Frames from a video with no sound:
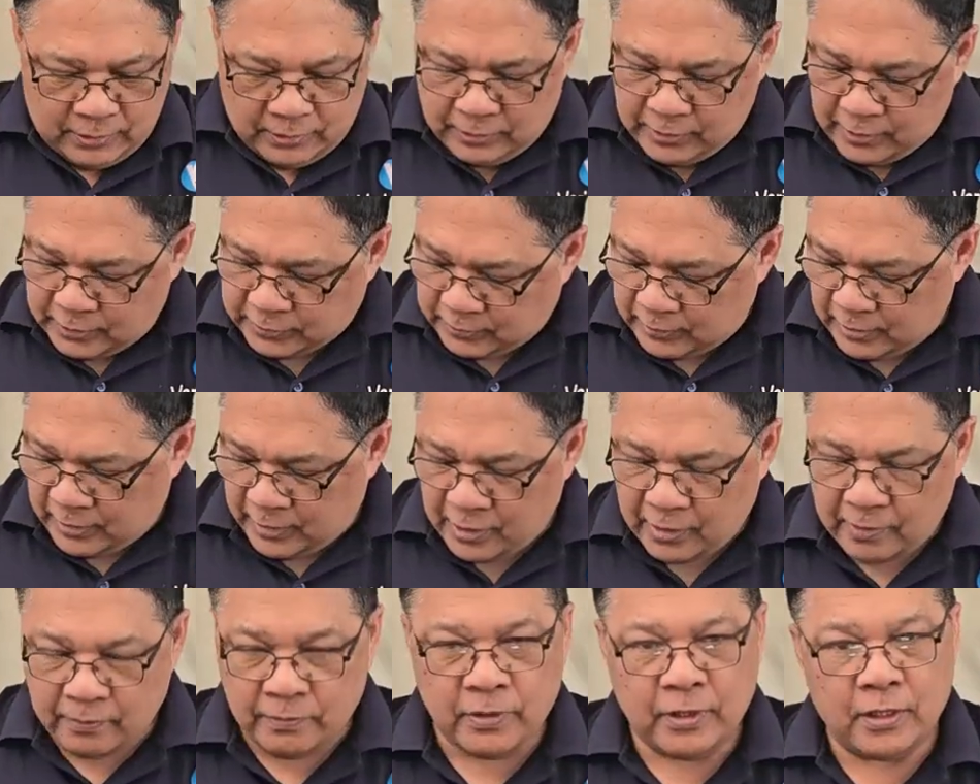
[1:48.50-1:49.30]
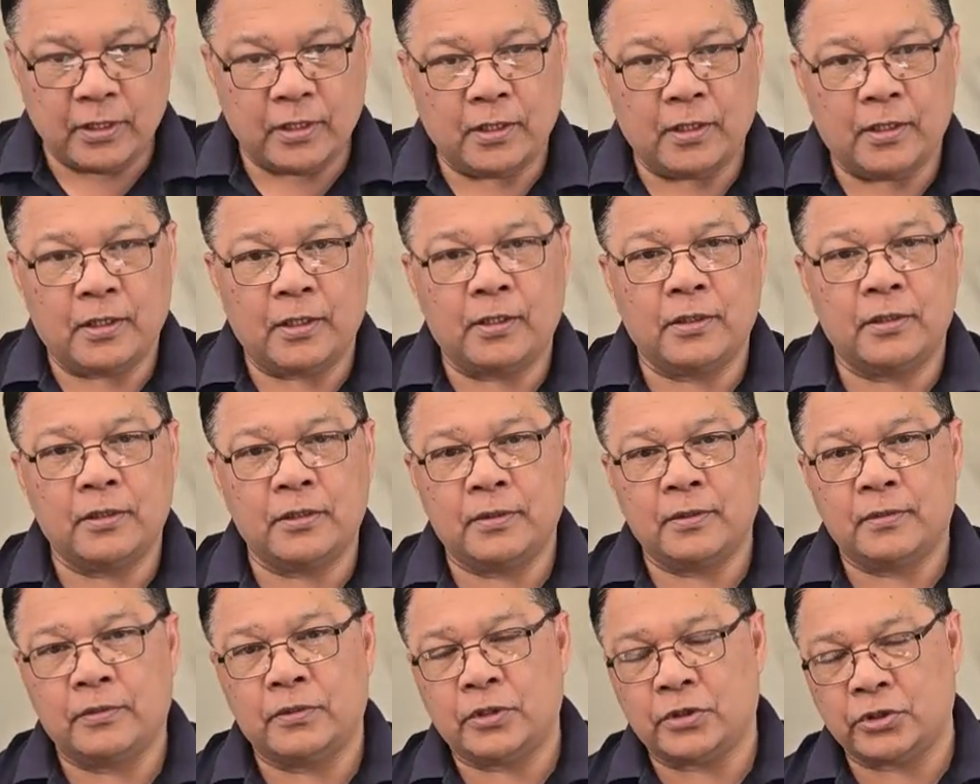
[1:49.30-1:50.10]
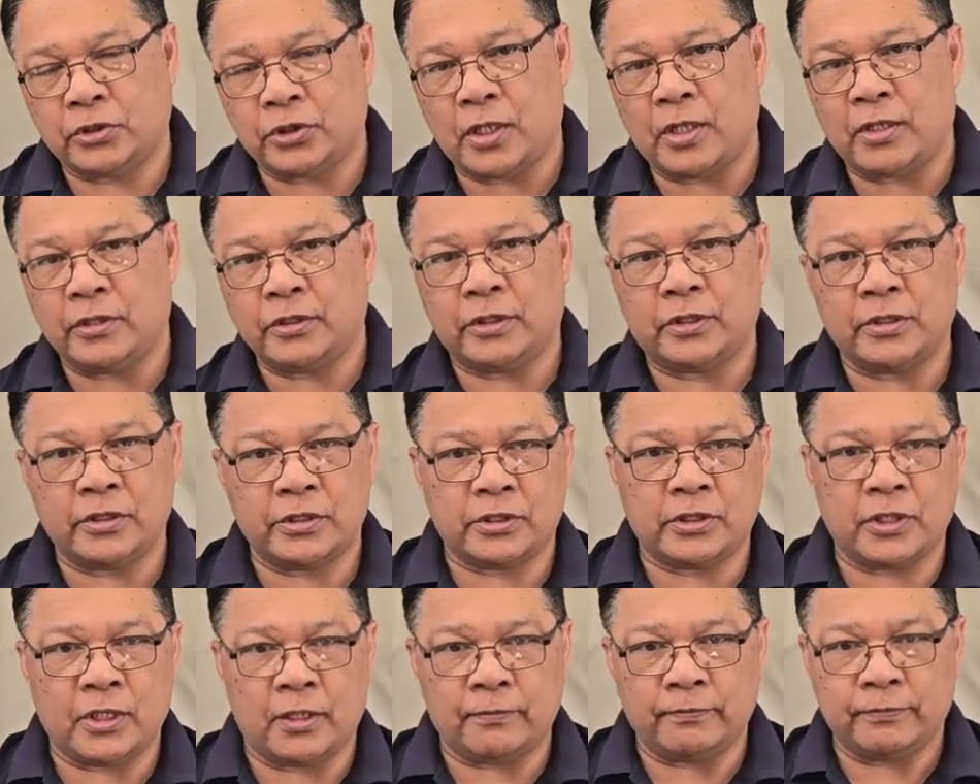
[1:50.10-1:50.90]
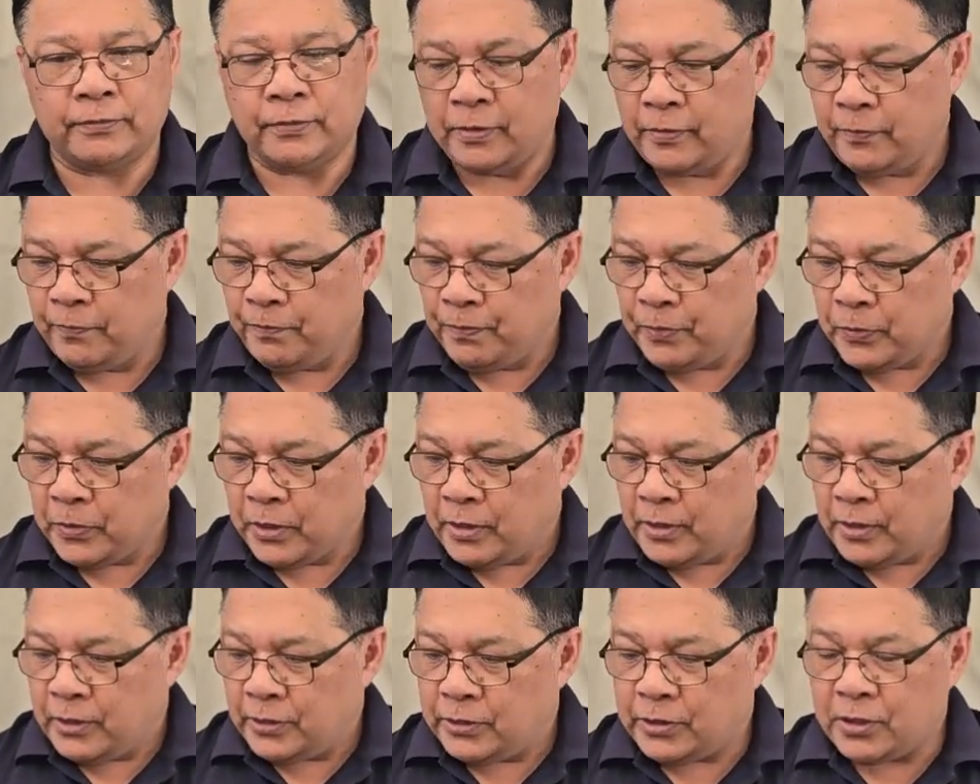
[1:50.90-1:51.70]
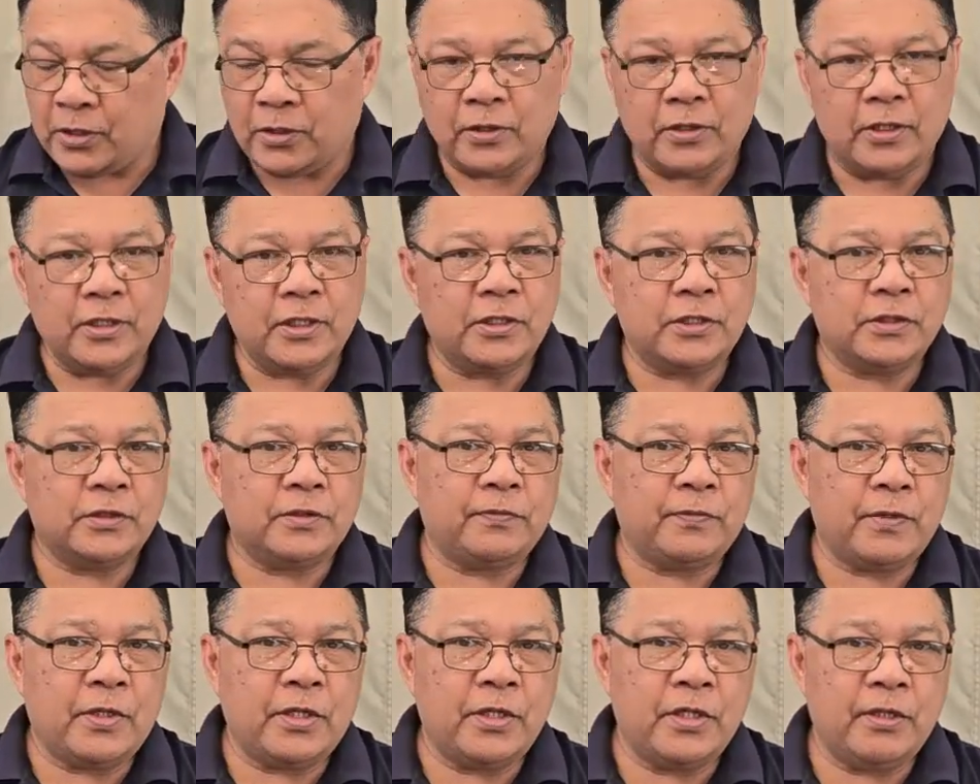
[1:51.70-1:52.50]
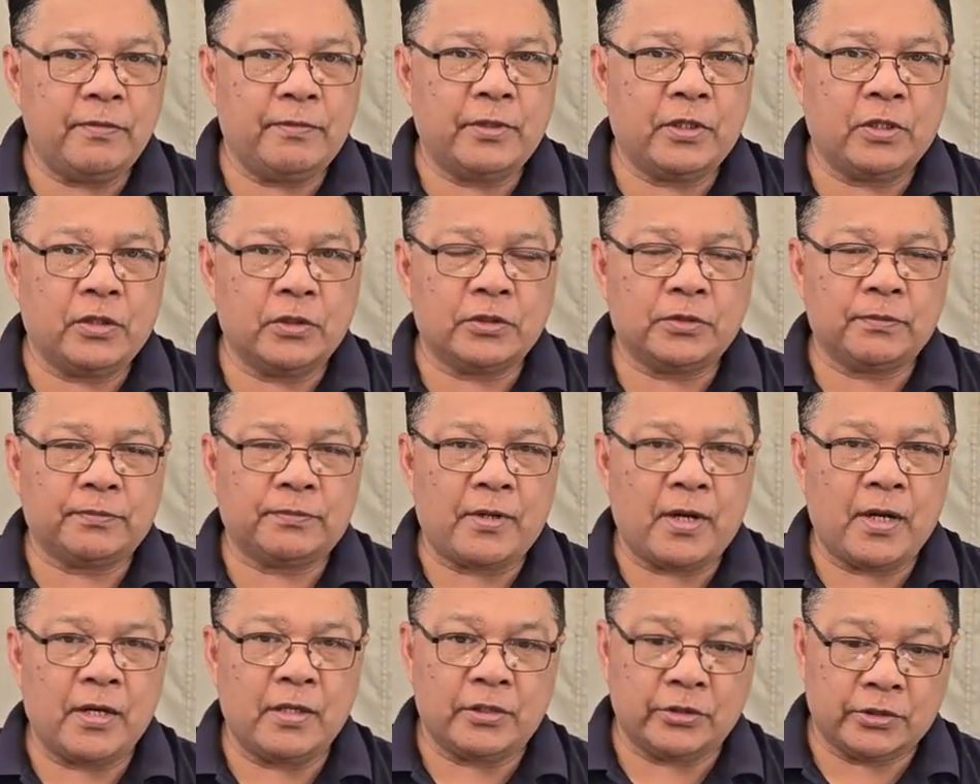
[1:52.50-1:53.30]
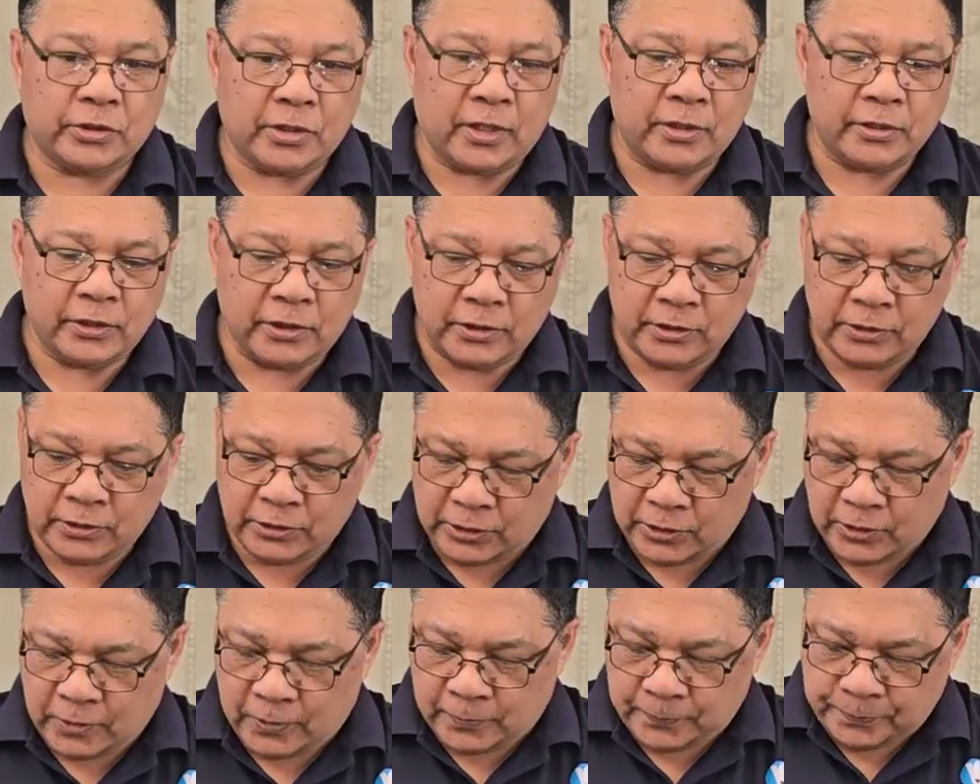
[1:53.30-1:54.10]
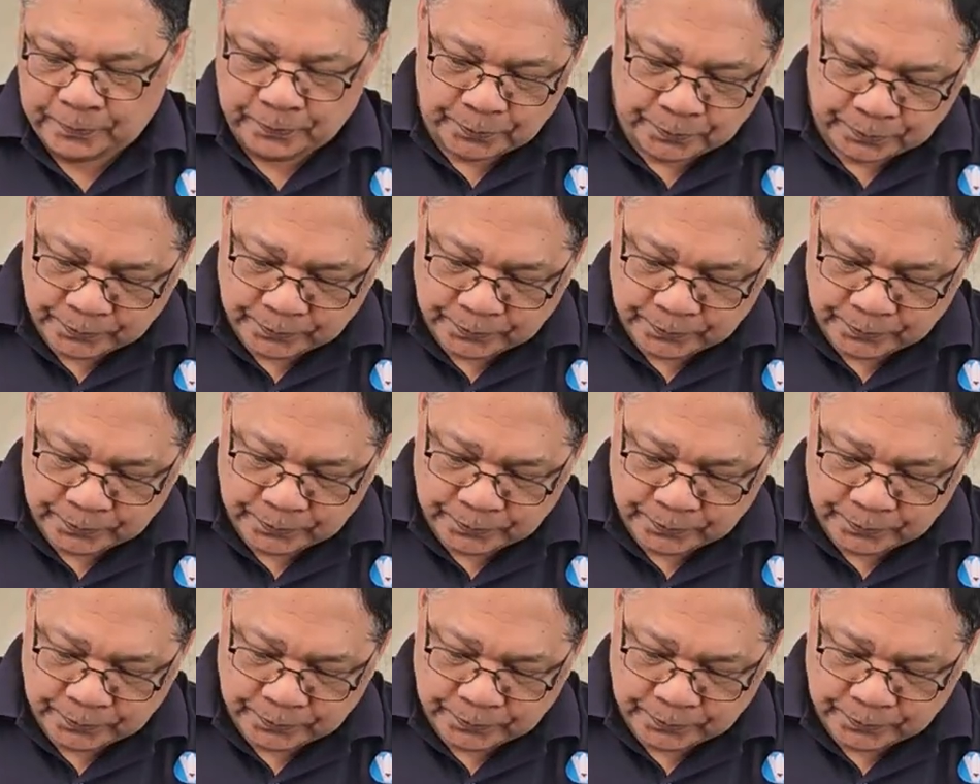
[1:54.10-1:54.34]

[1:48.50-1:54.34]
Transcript: doesn't have the charger itself, so this is very difficult to find the charger. So